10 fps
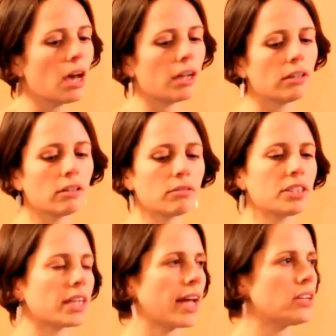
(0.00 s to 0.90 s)
and other
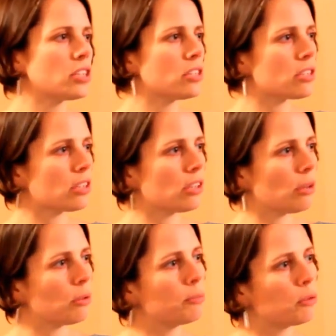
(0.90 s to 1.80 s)
indications that
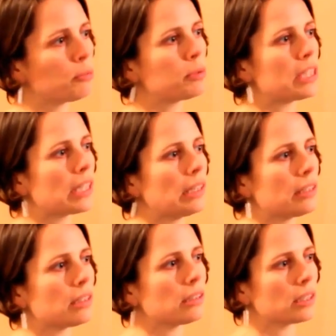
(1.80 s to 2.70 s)
Oromo are
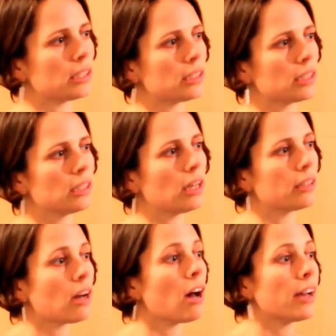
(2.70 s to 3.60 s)
particularly targeted
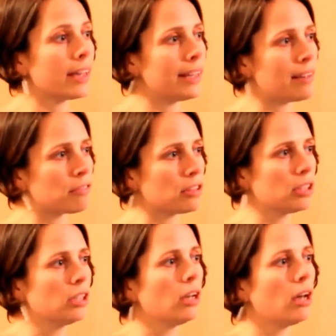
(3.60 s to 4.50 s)
at a higher level